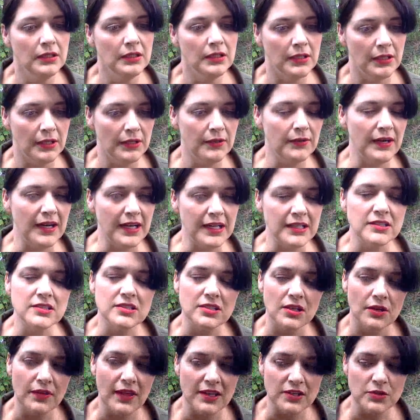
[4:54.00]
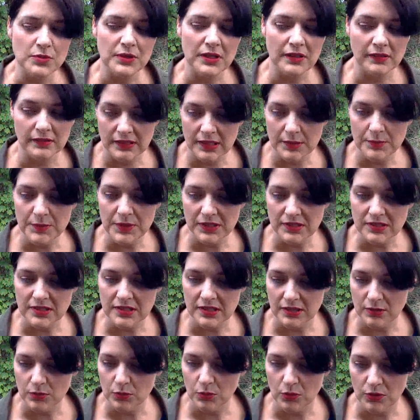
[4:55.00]
All right, so that's what a
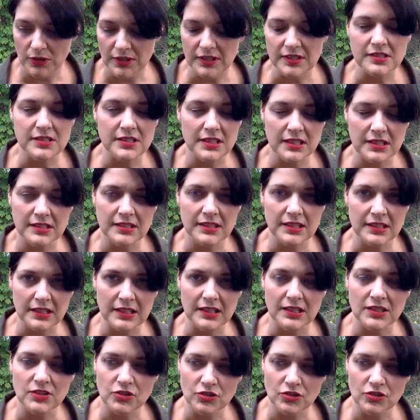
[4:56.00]
limited warranty deed is.